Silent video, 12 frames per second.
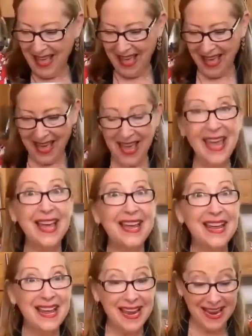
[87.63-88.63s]
and
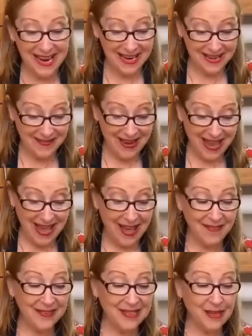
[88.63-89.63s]
we
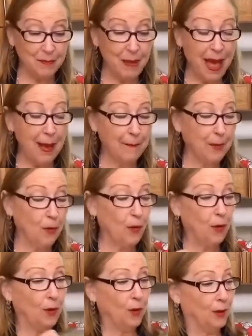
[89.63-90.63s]
have some
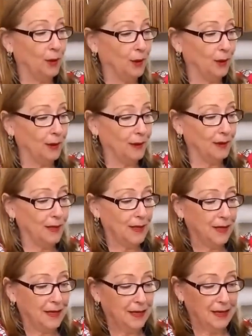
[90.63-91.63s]
apple
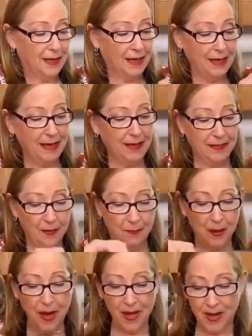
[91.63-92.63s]
in the
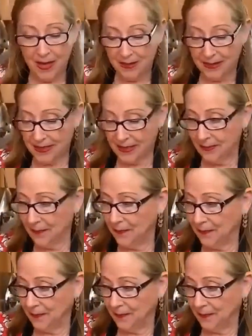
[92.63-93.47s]
pot,